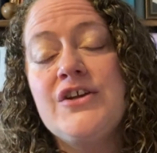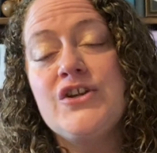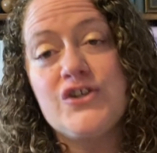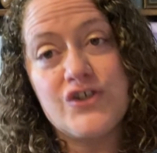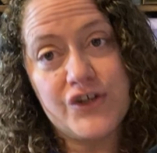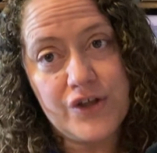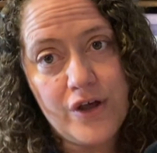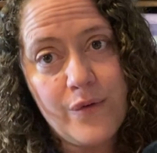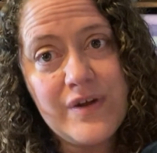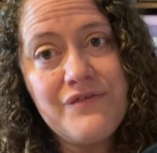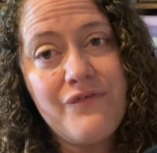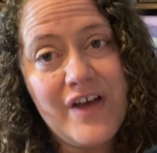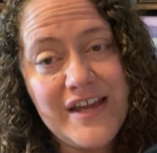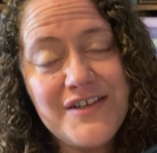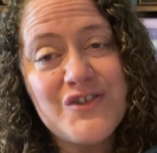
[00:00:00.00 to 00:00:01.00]
to go and
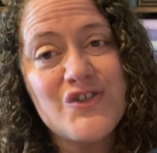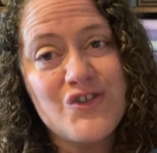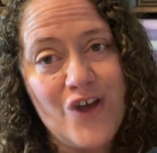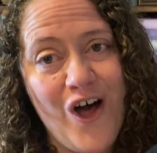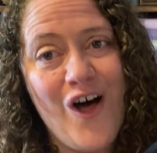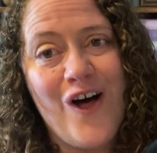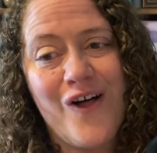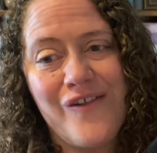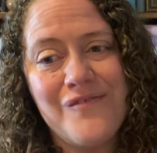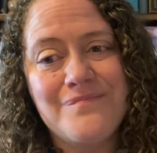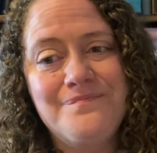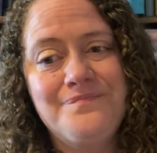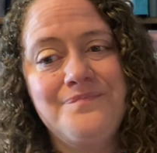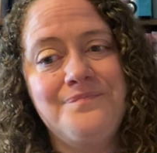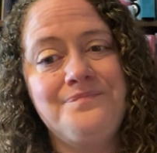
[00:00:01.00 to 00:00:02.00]
find Saul
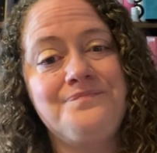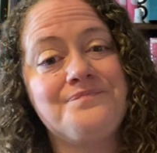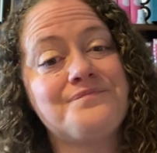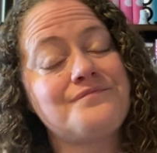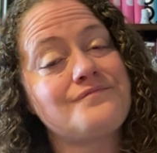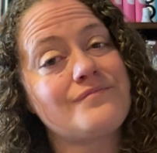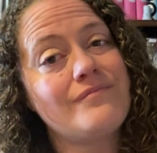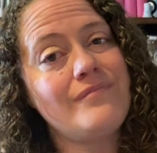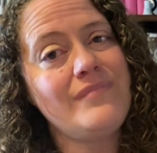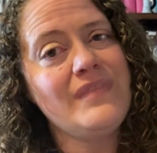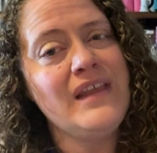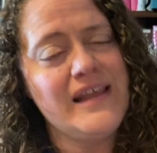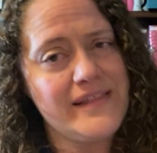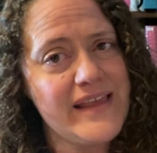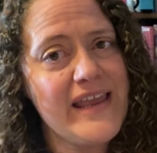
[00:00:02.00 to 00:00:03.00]
and
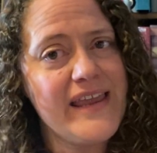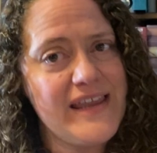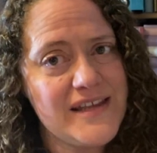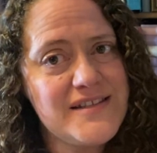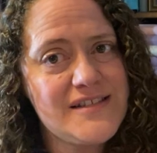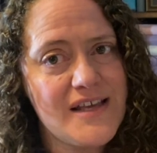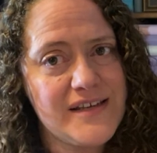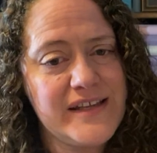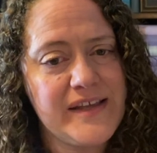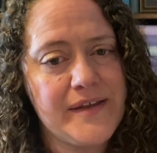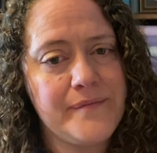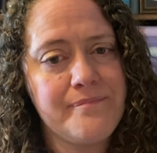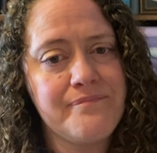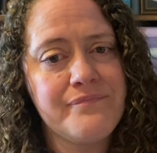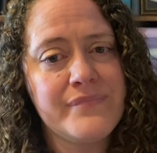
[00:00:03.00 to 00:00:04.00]
lay hands on
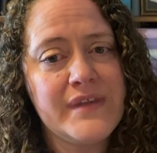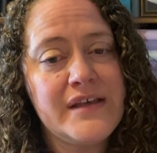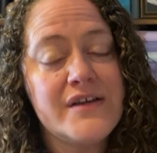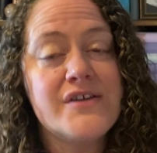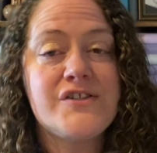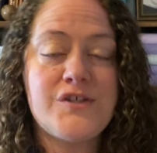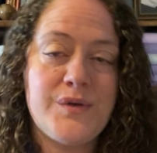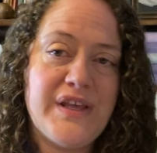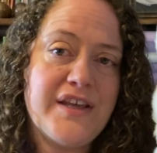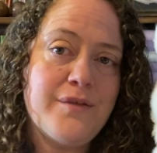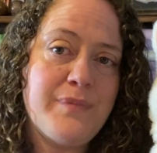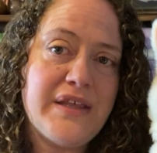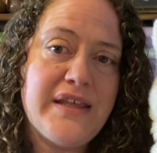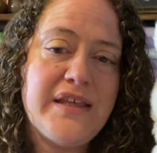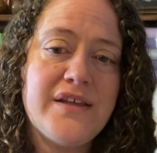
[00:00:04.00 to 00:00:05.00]
him so he could
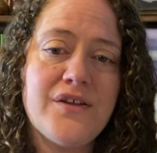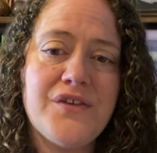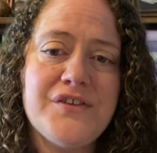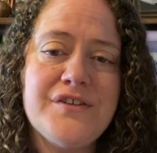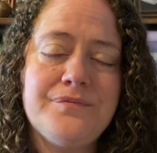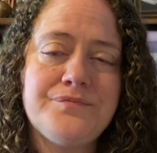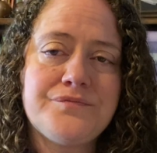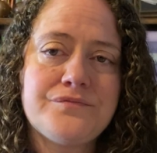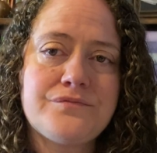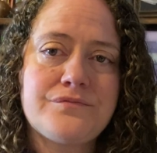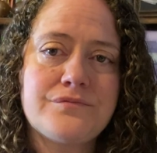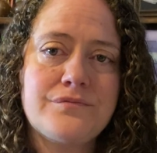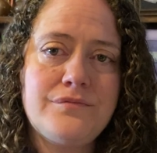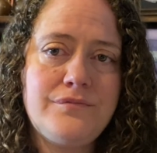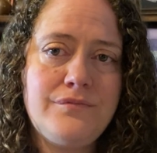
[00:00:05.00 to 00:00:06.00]
be healed.
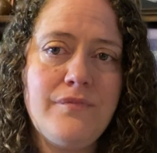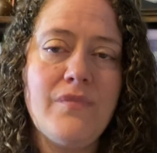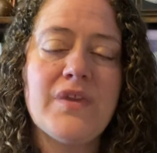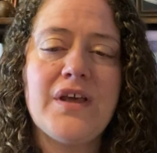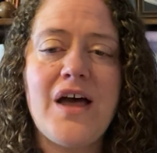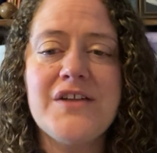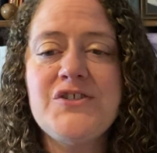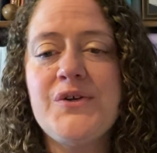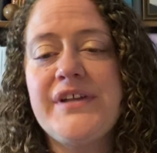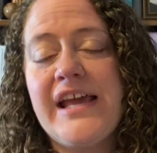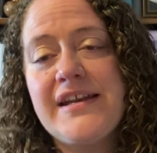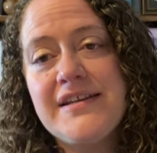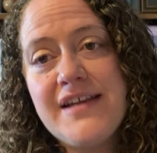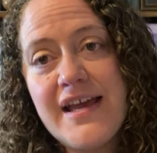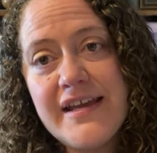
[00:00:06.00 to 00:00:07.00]
God told
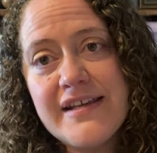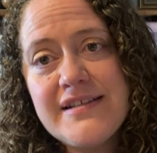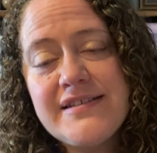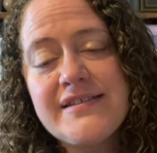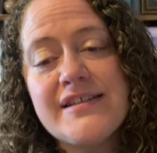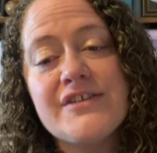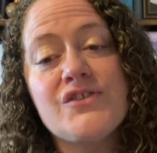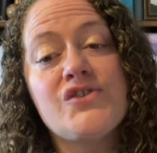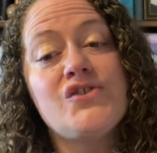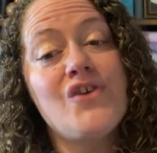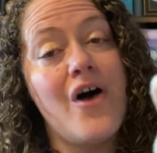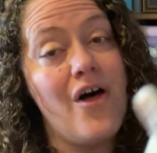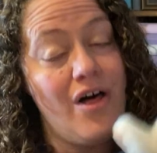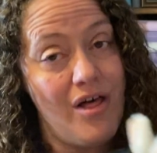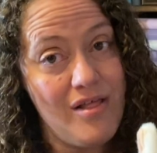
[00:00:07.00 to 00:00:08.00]
Ananias that
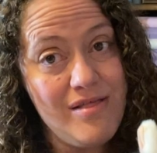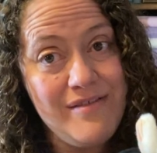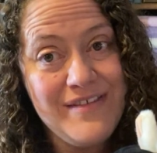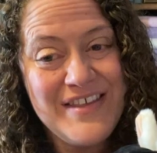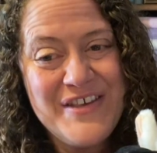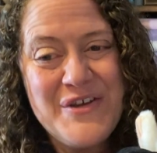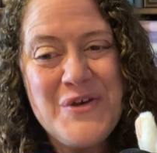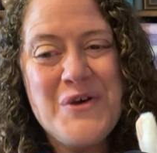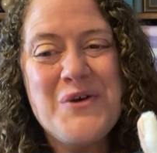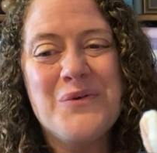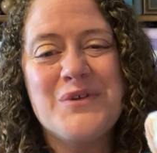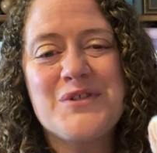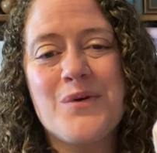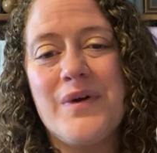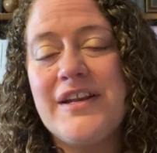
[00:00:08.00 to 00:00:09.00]
Saul
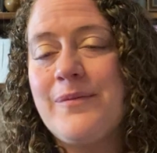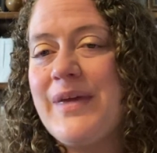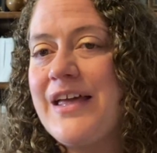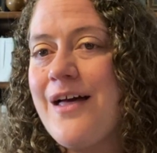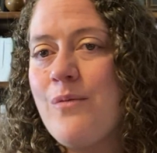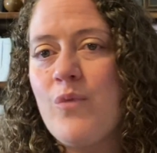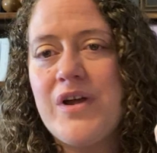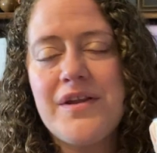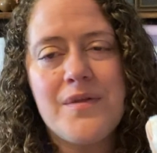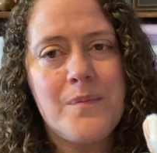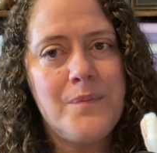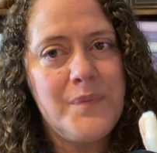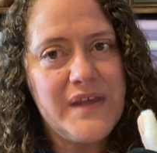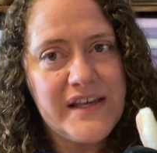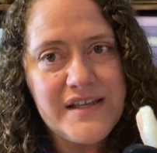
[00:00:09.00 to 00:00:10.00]
was going to become one of the
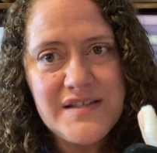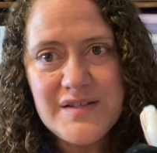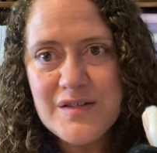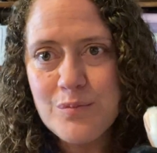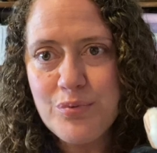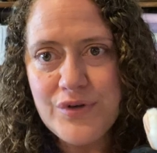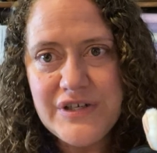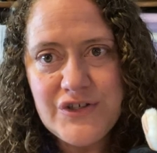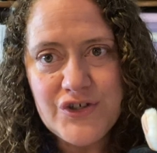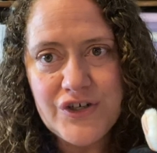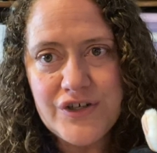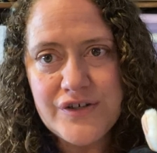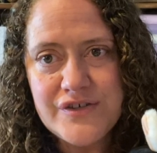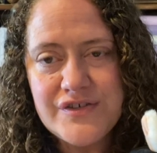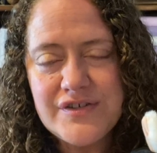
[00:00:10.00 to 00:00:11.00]
biggest
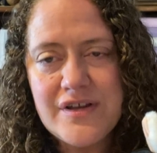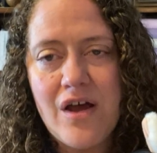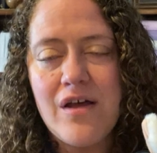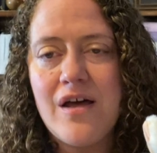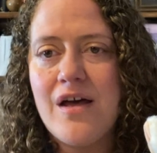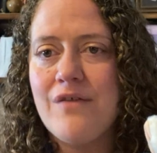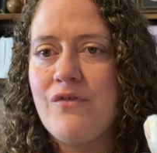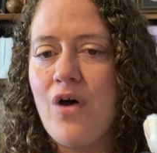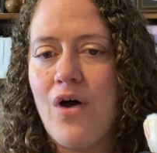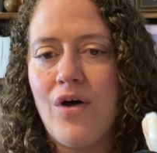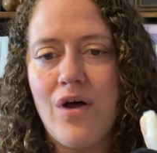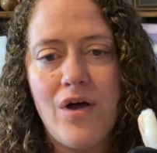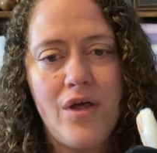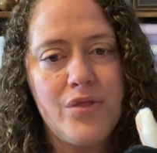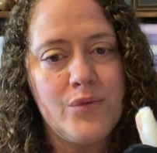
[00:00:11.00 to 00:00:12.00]
preachers of
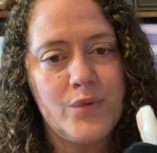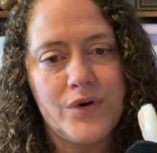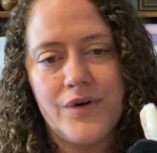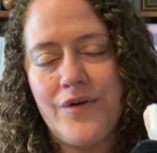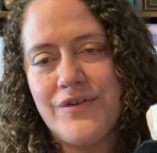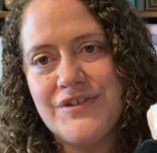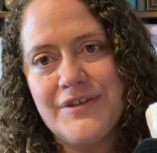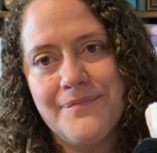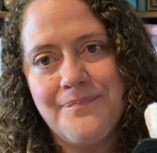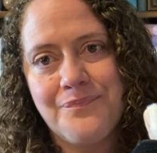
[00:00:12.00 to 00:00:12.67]
all the world.